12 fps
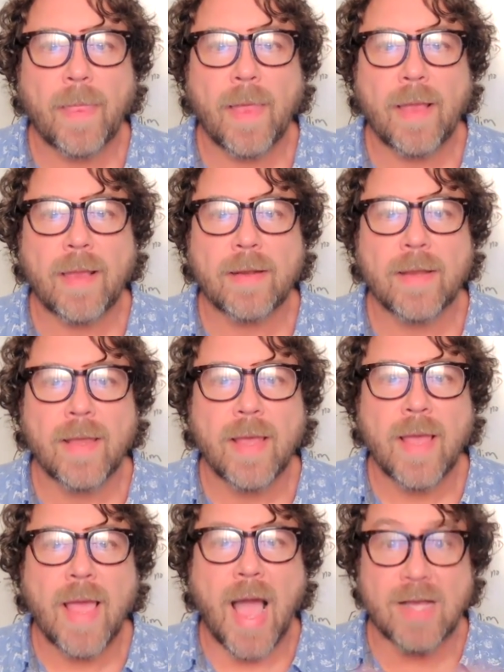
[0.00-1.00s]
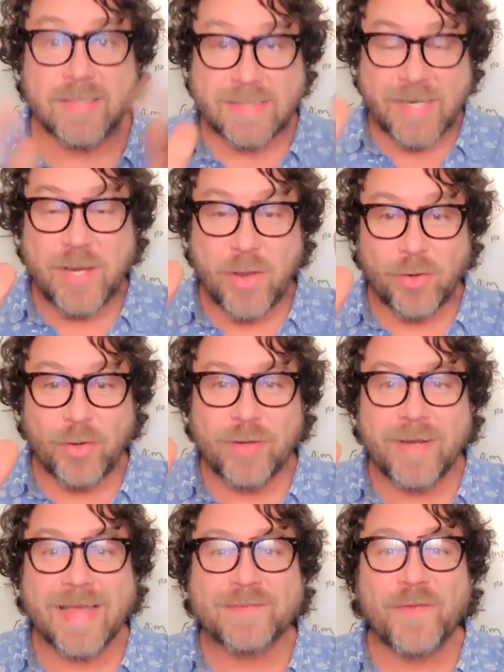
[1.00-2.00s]
and I'll see you all on the
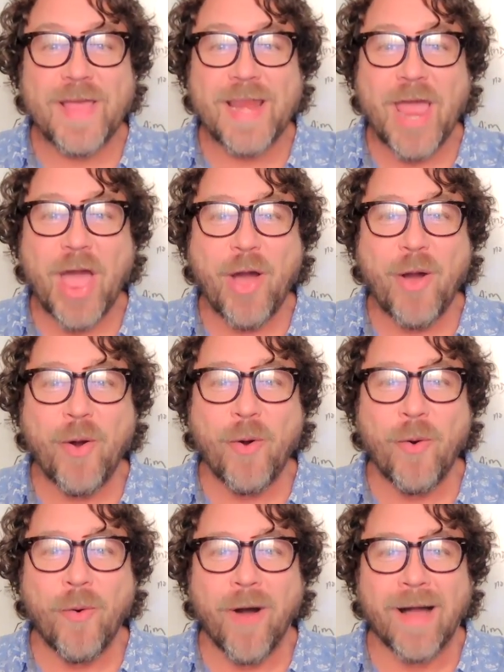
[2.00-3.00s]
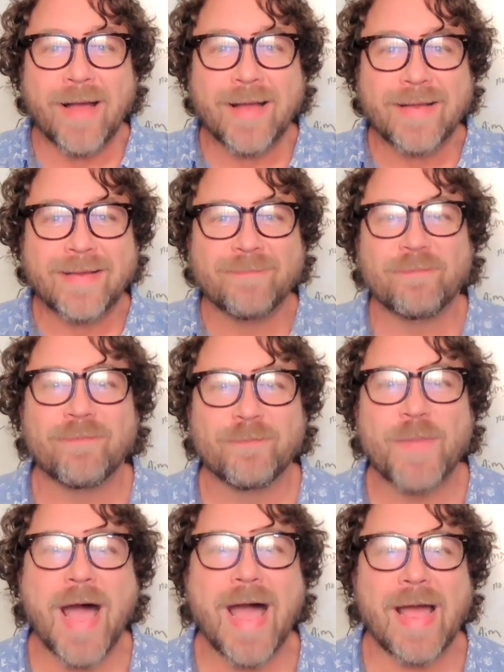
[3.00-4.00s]
next video.
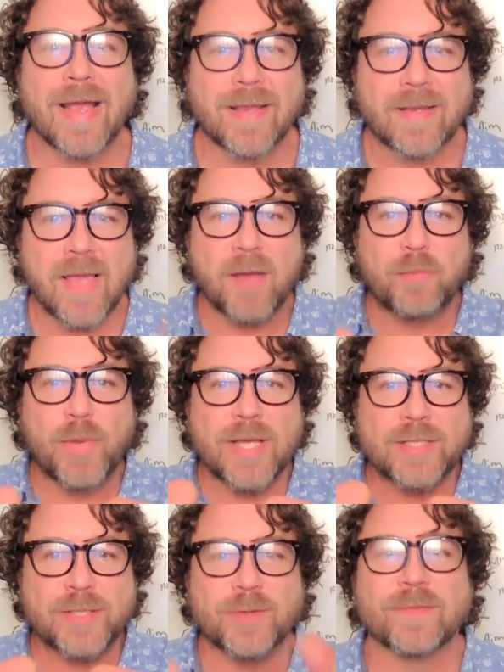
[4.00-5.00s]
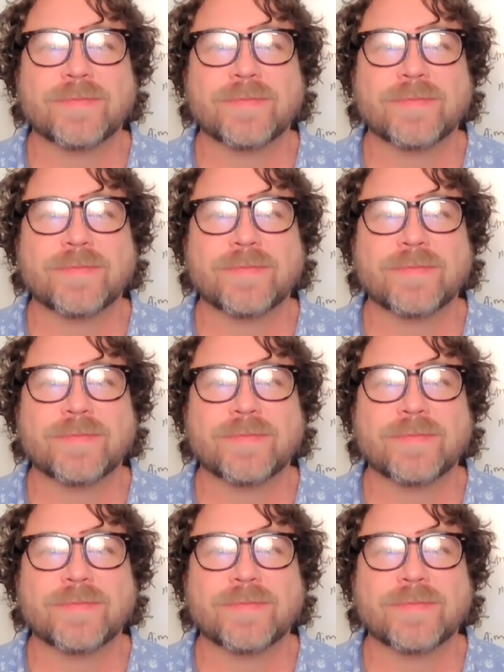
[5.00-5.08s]
Bye. God bless you.